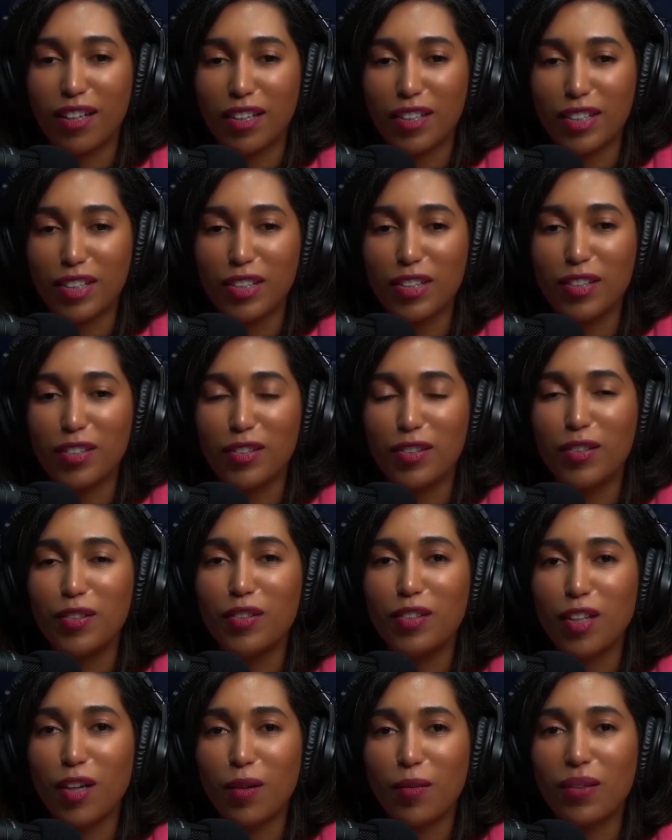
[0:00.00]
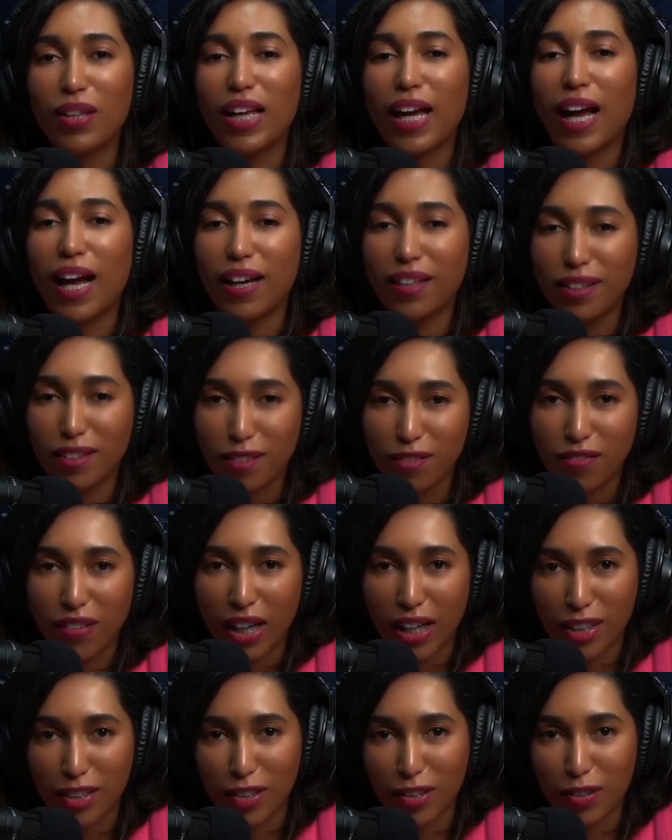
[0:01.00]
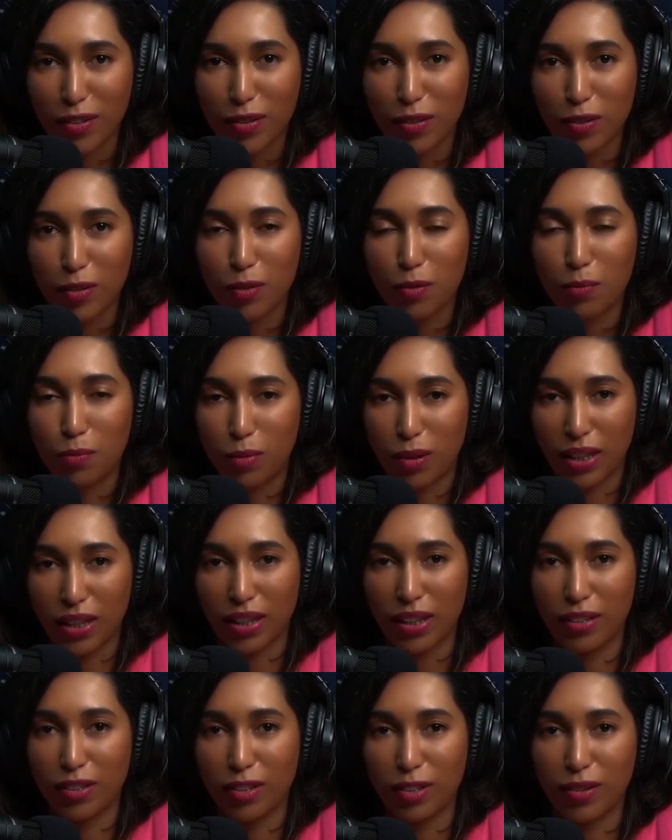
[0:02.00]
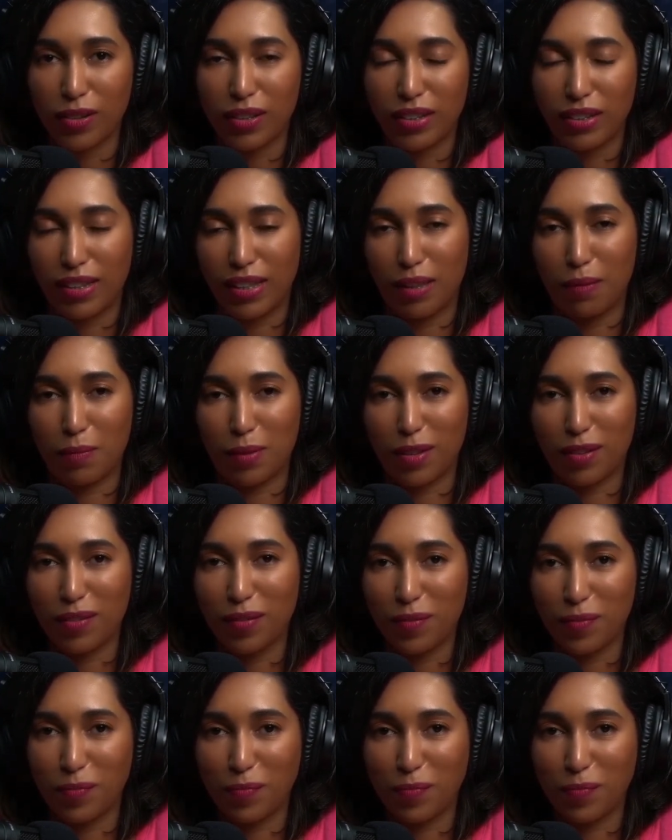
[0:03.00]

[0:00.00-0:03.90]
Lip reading: you know the added value you're bringing to the table.